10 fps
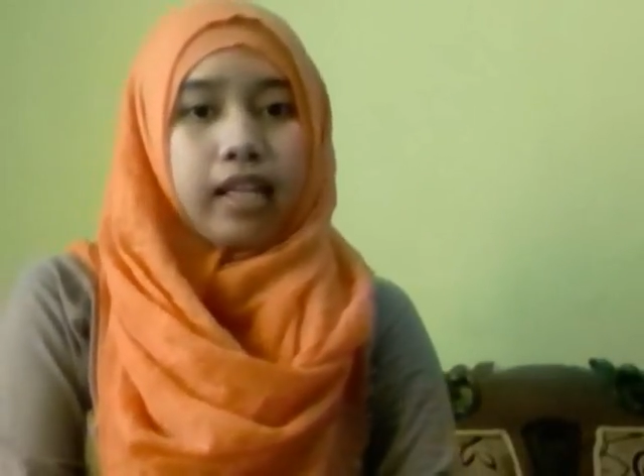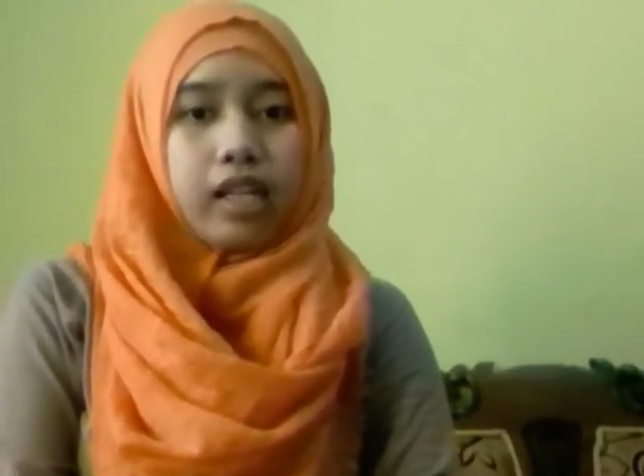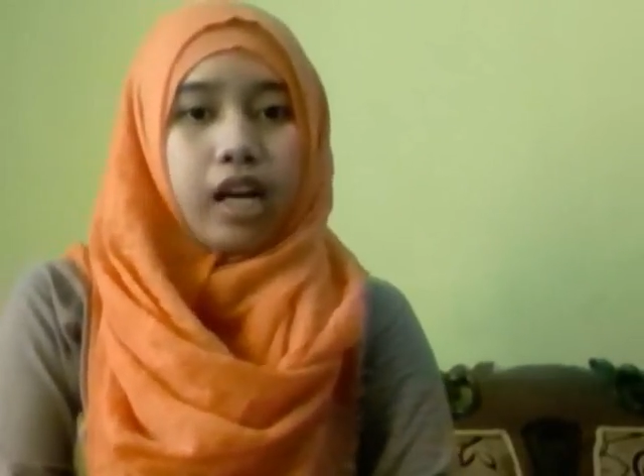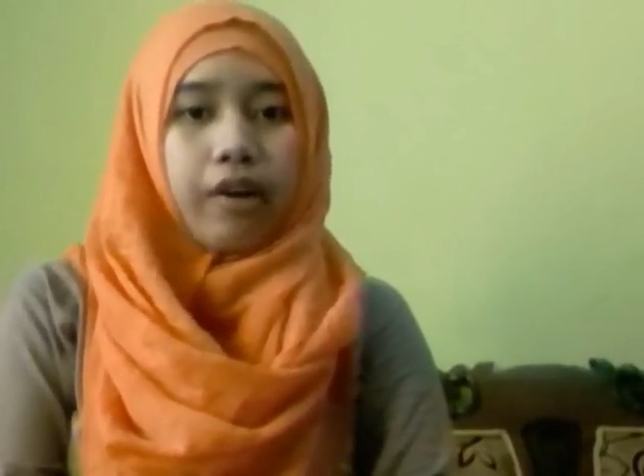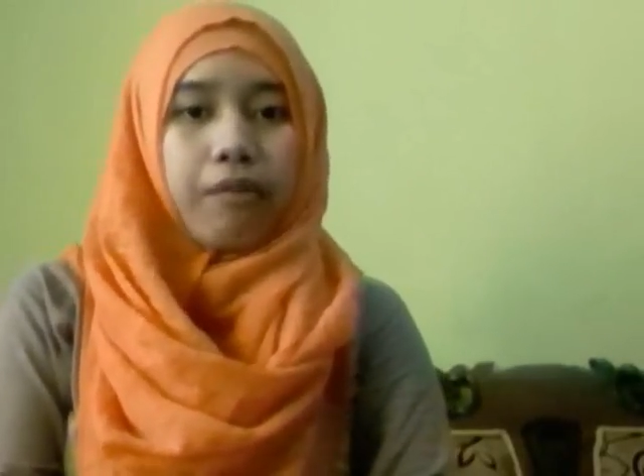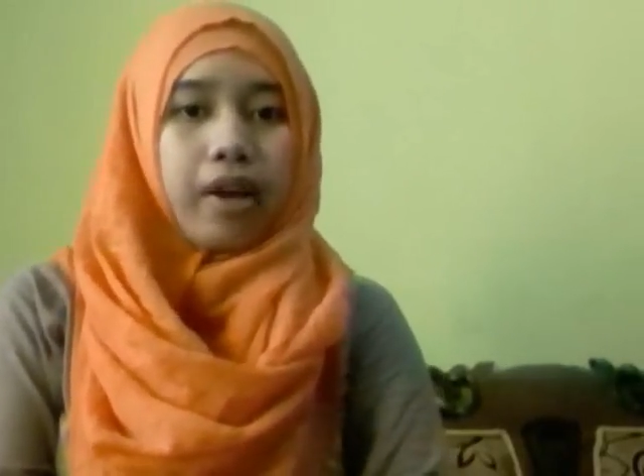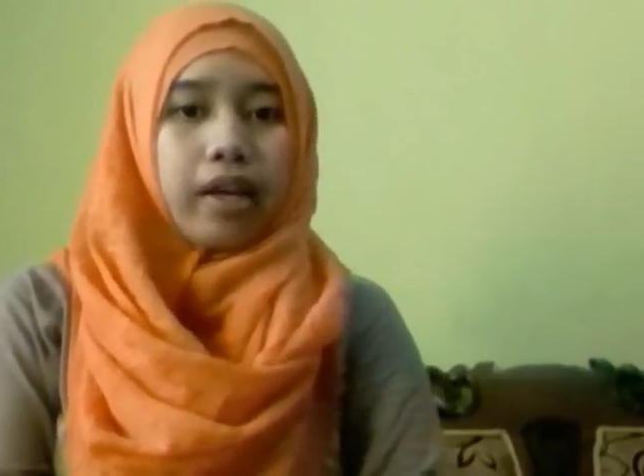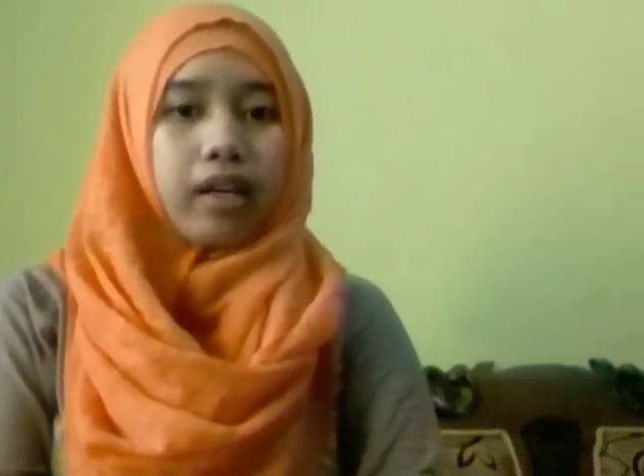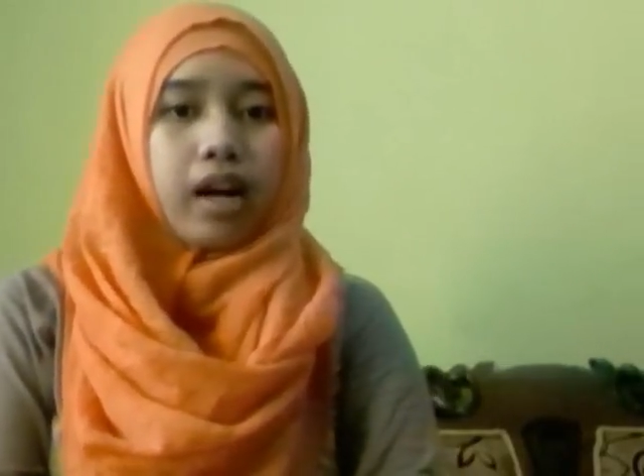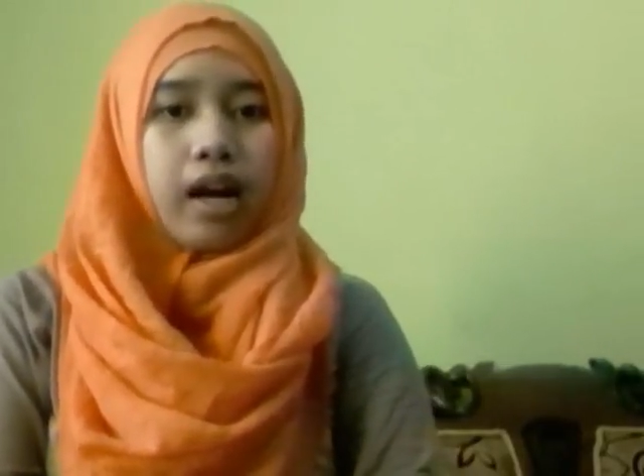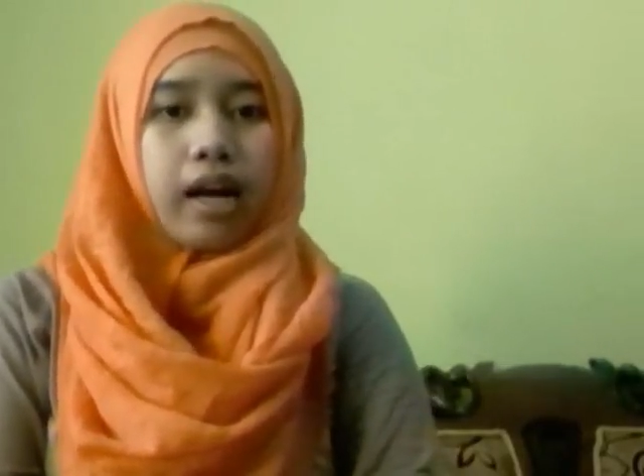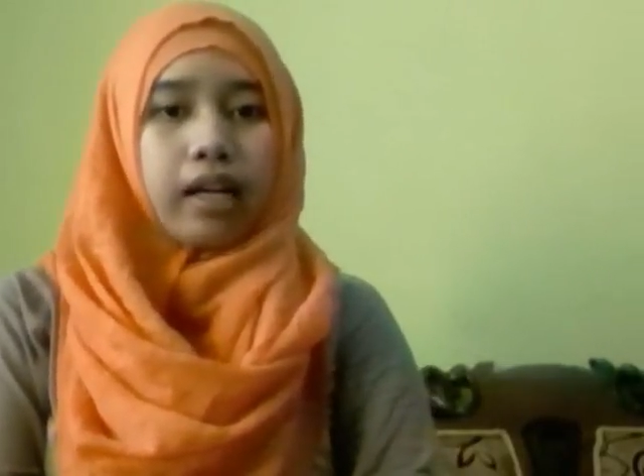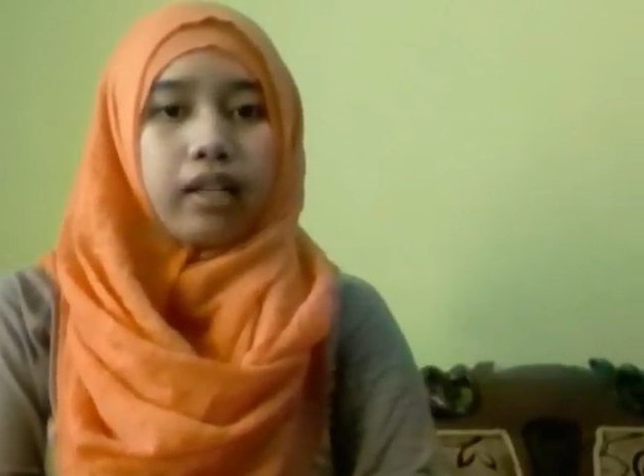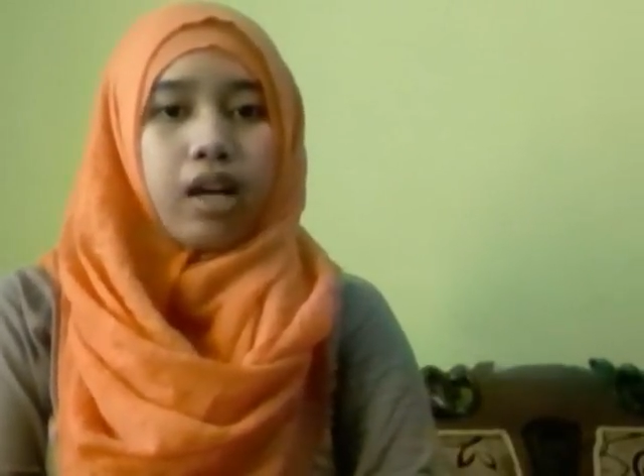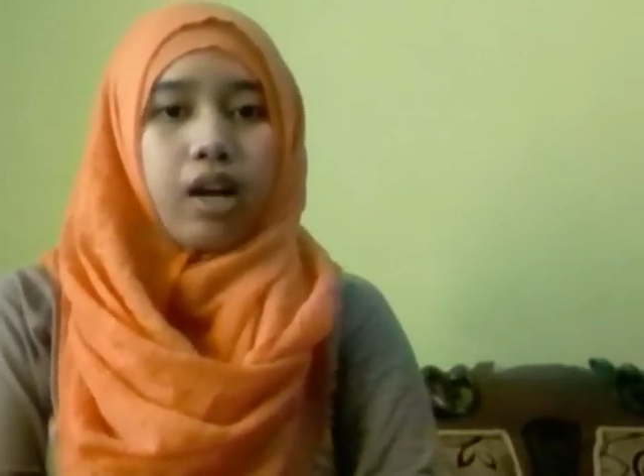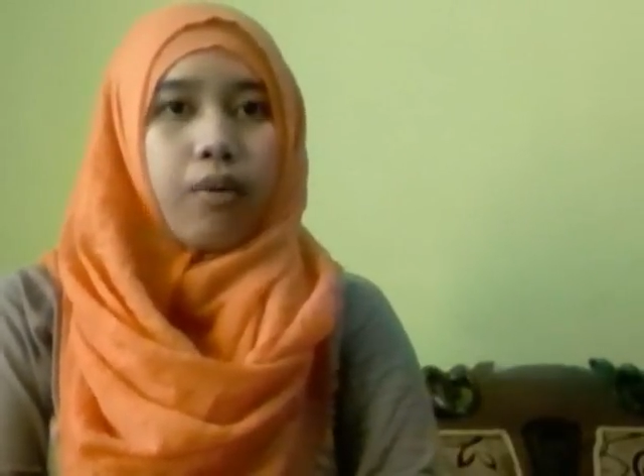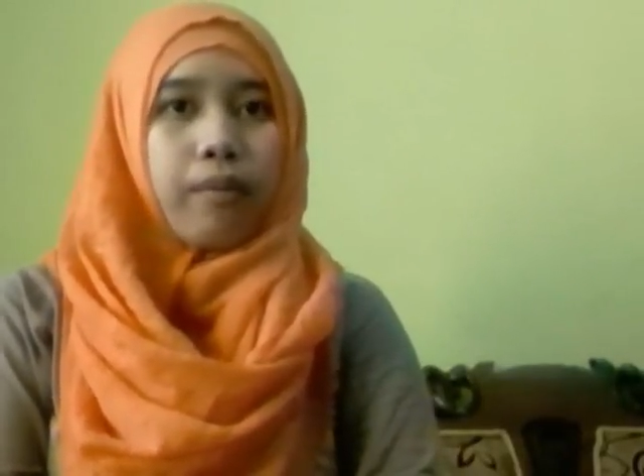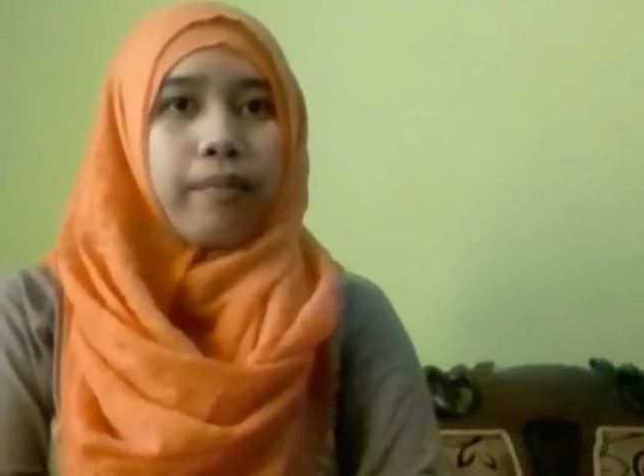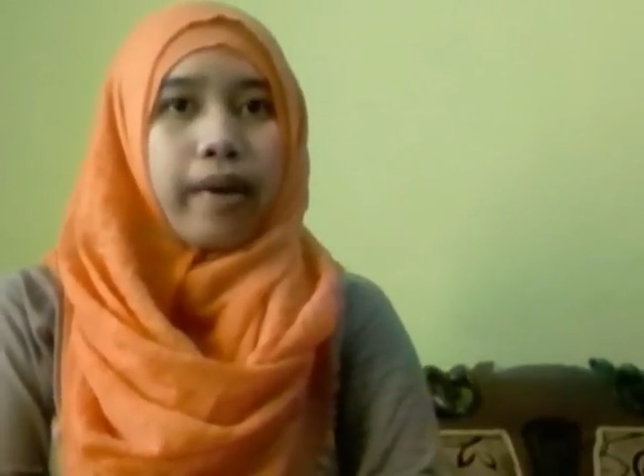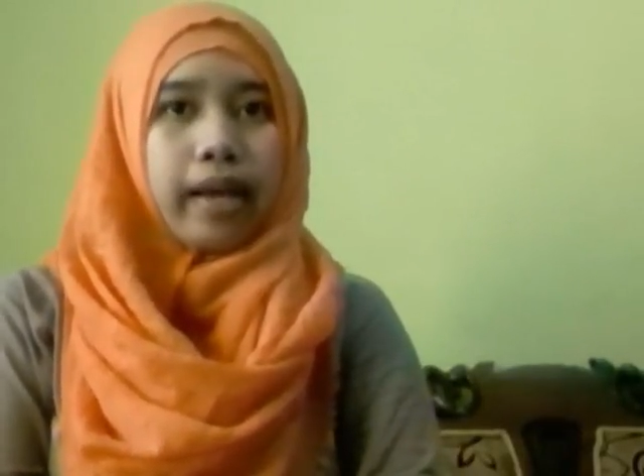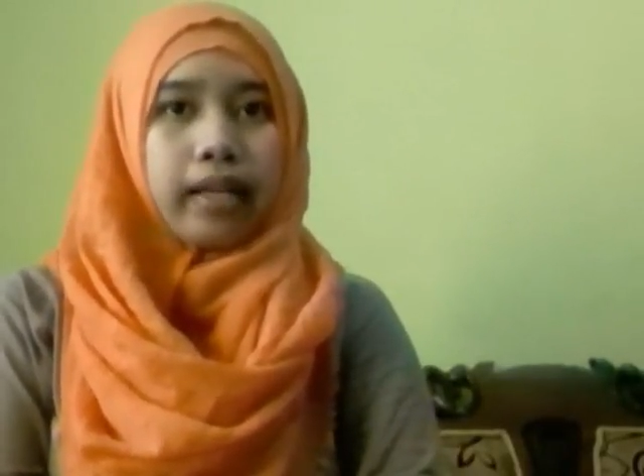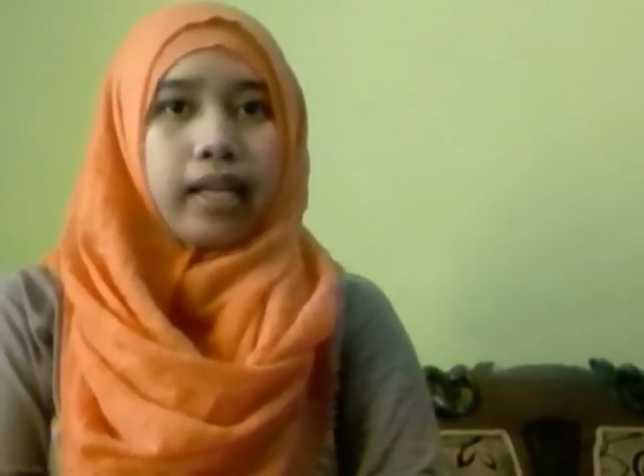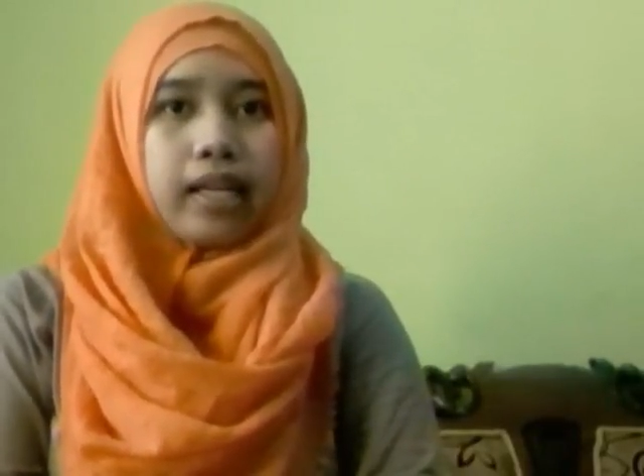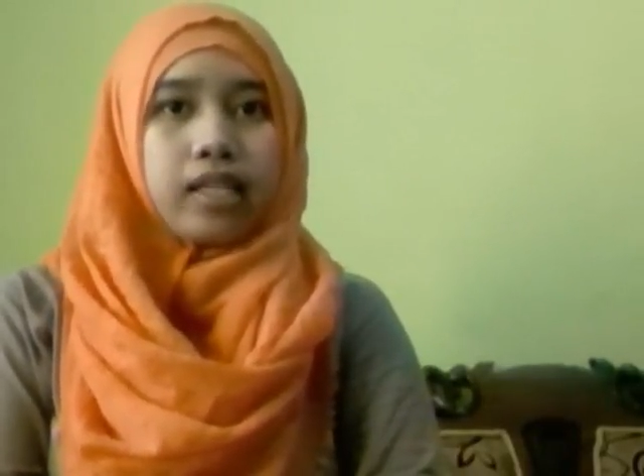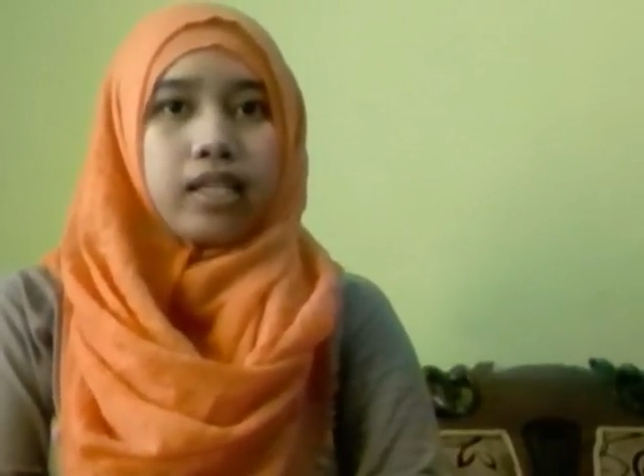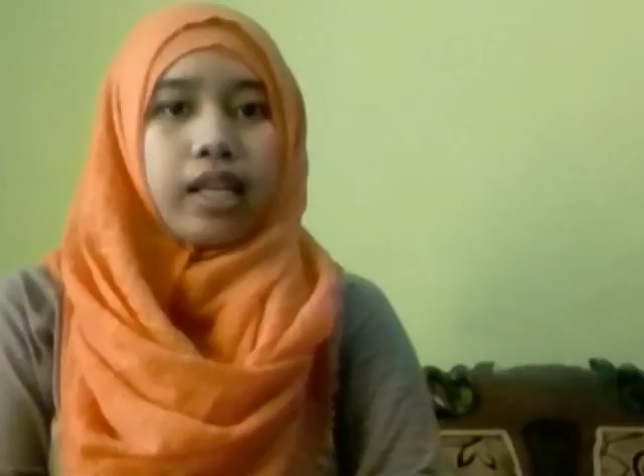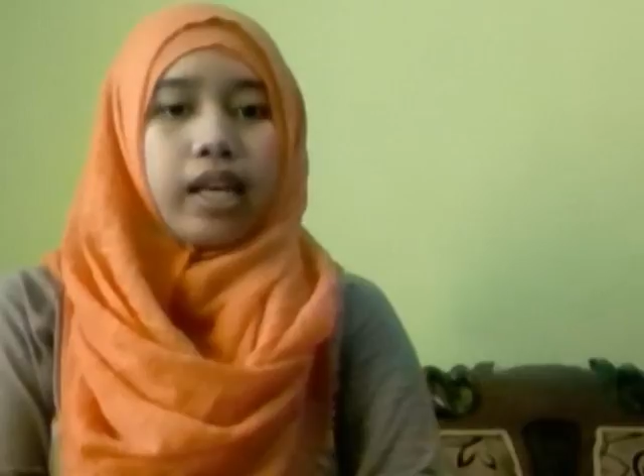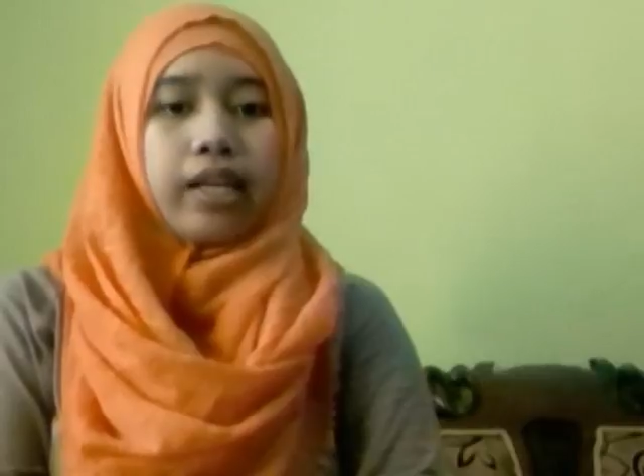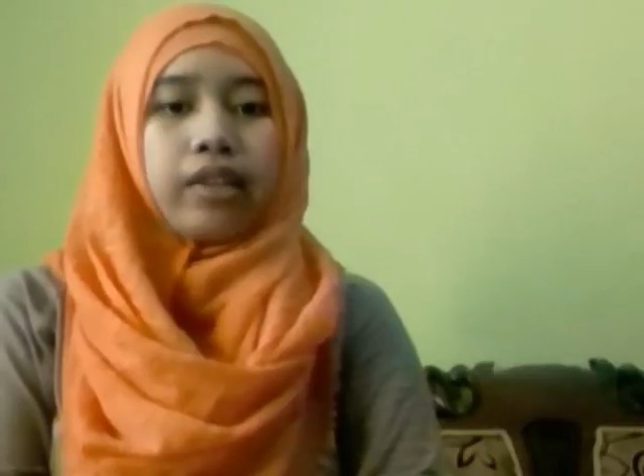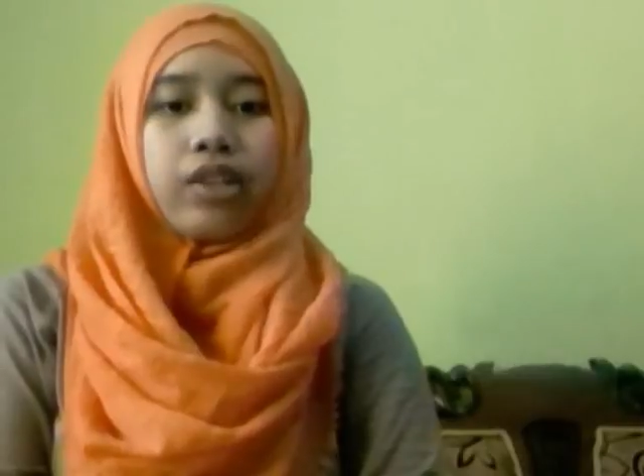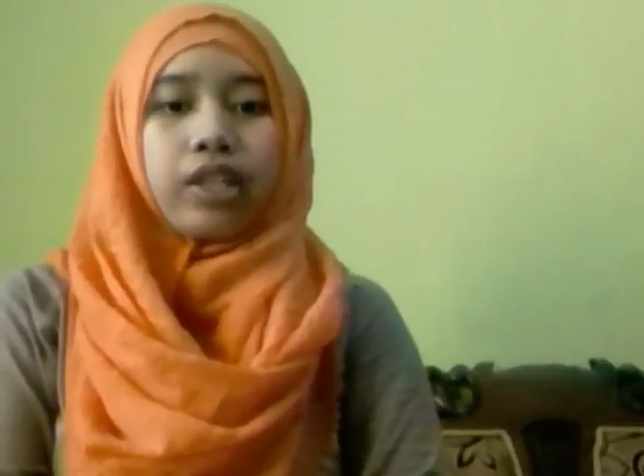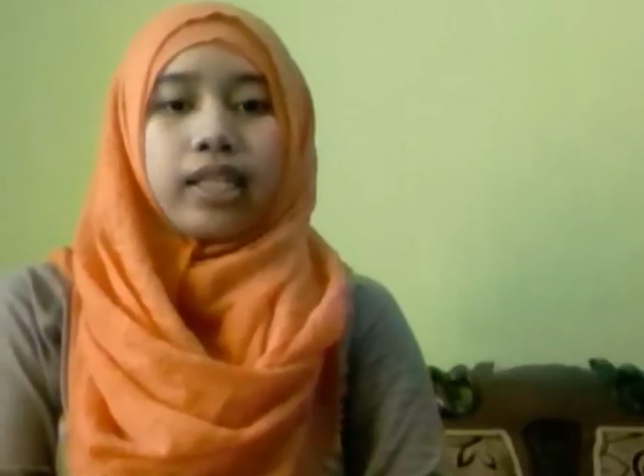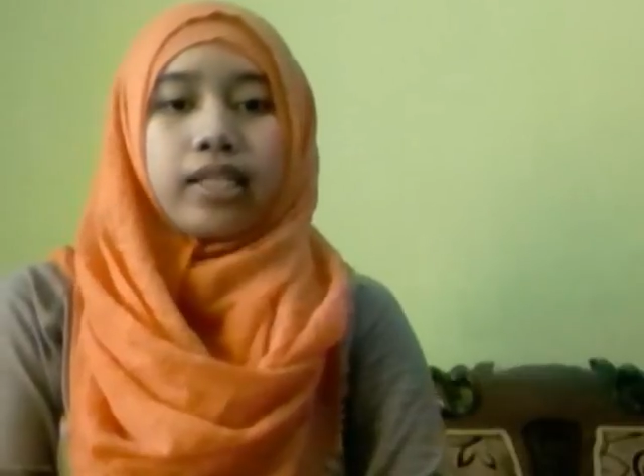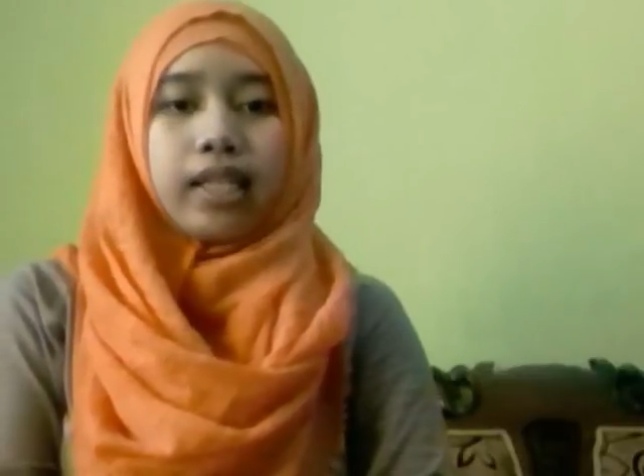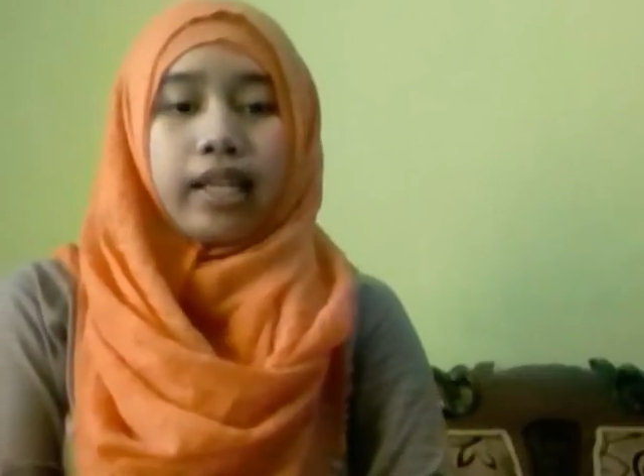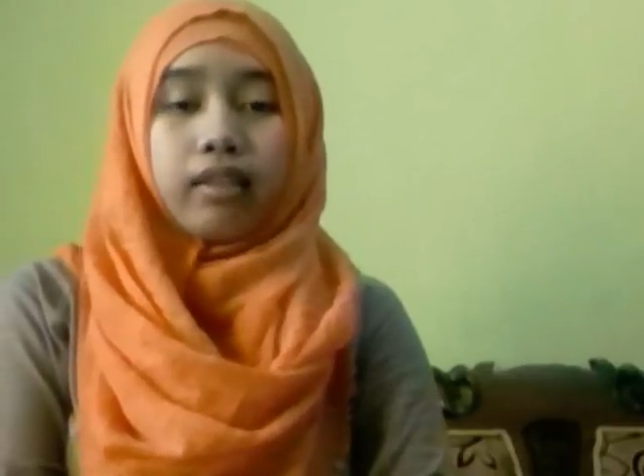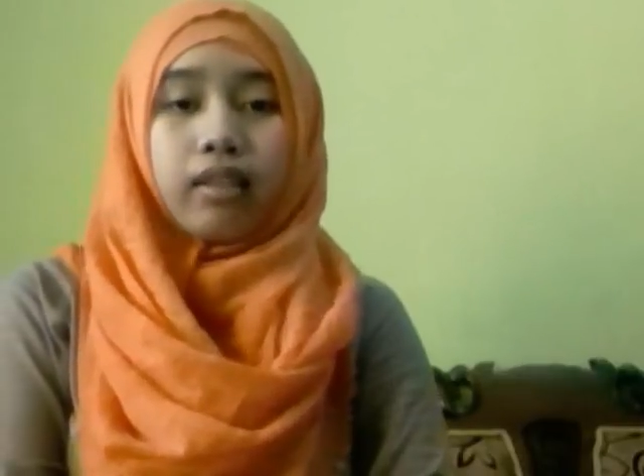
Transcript: The effect are bank is increased